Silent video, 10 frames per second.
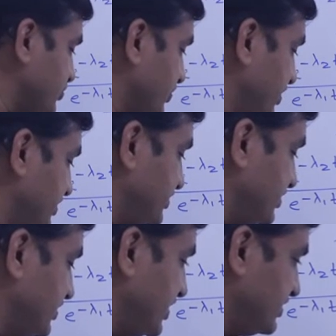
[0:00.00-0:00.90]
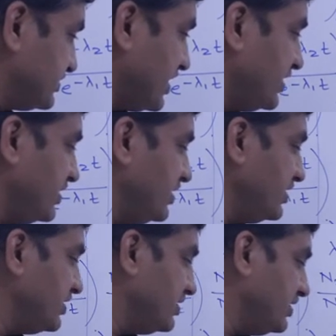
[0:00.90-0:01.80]
So it is here is
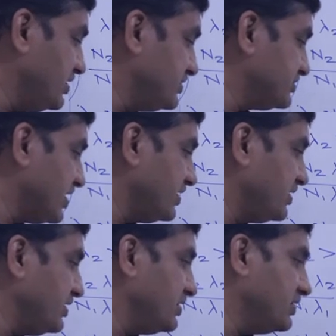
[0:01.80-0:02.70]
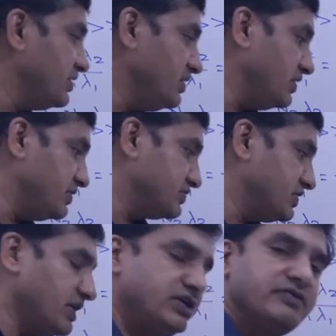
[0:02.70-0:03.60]
90. Here is 90. Here is
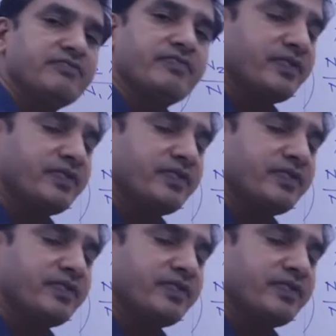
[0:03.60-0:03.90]
90.